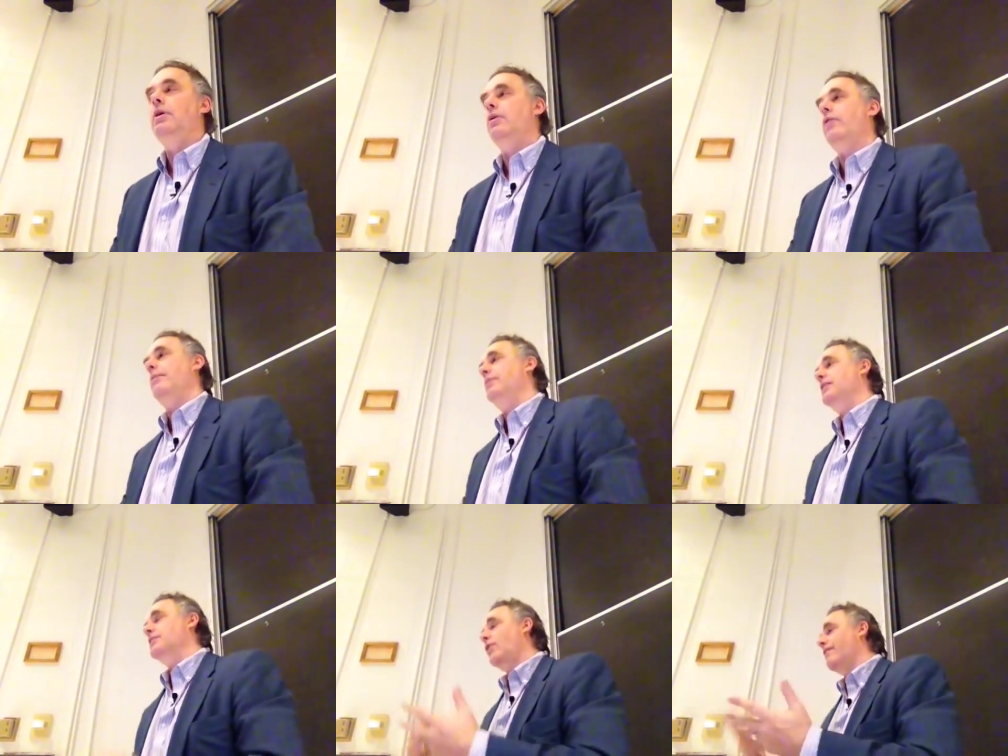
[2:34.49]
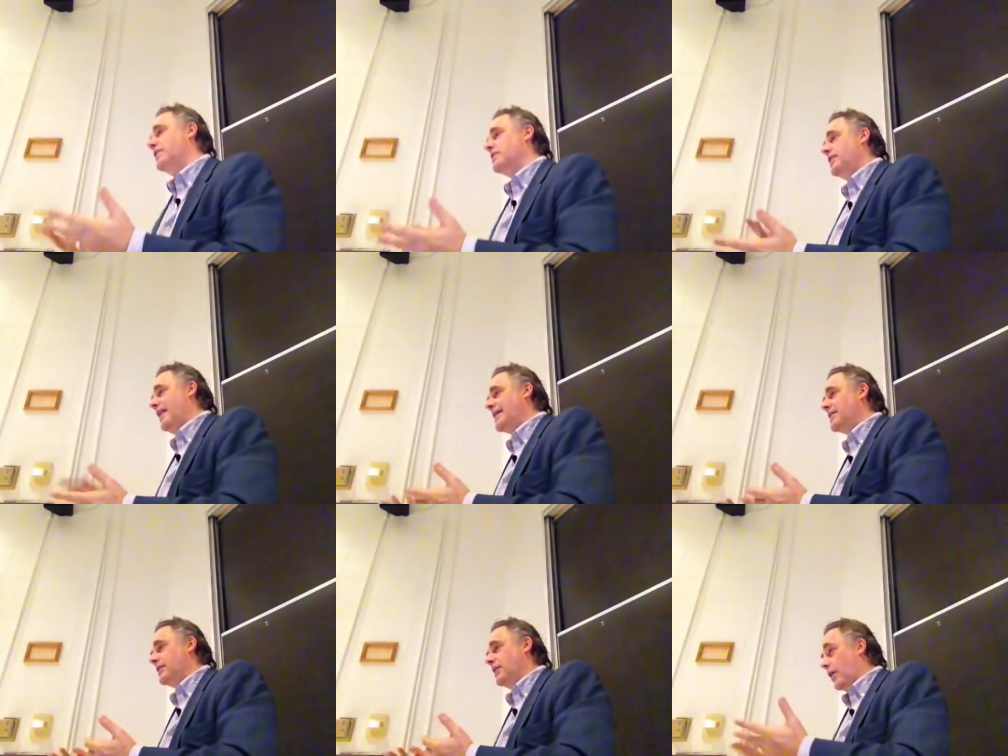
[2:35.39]
Okay, because obviously that's
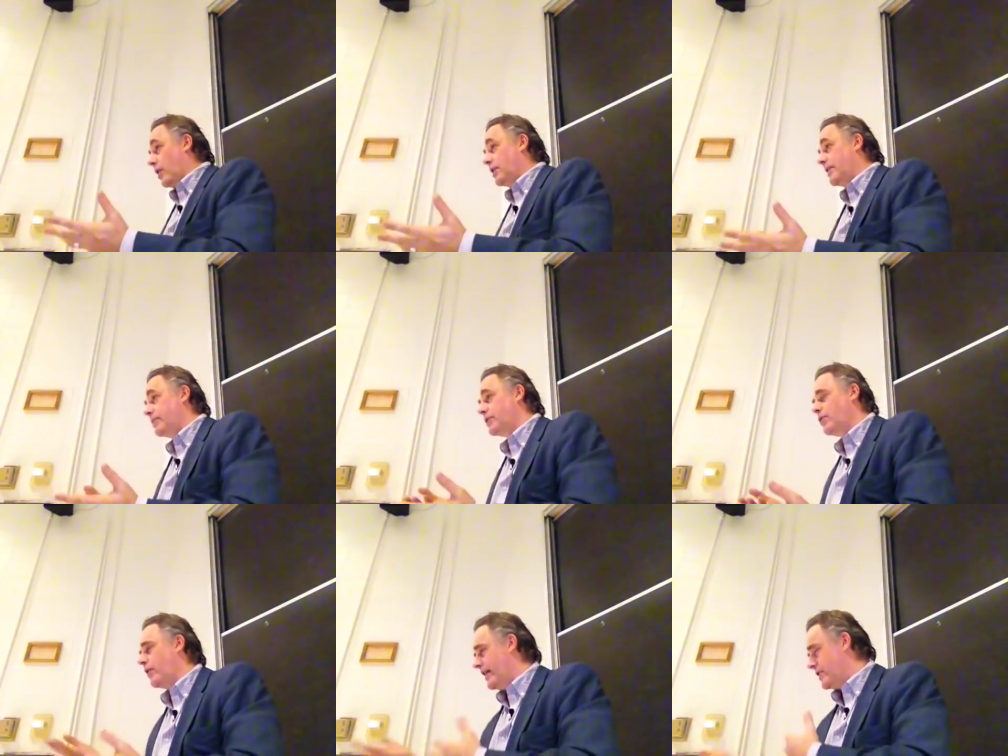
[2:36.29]
an archetypal story,